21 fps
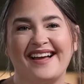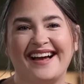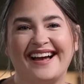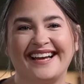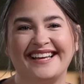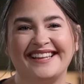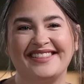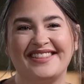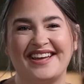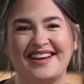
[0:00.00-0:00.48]

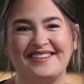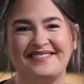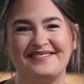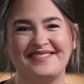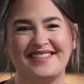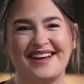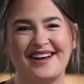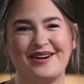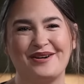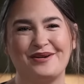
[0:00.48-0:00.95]
I
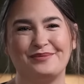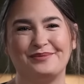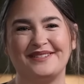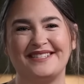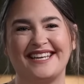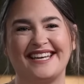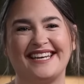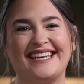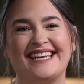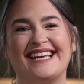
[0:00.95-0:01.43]
love that
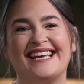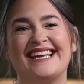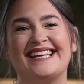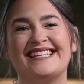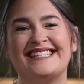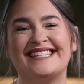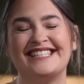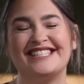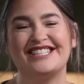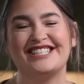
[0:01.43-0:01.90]
homesteading
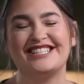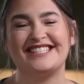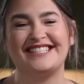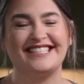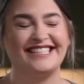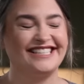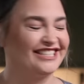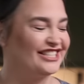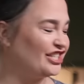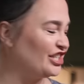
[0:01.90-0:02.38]
isn't just
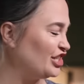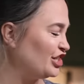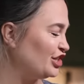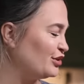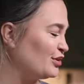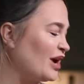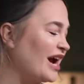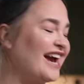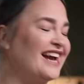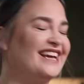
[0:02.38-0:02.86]
teaching
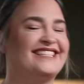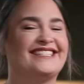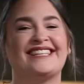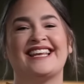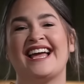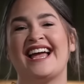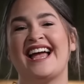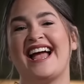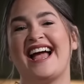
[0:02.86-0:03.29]
you guys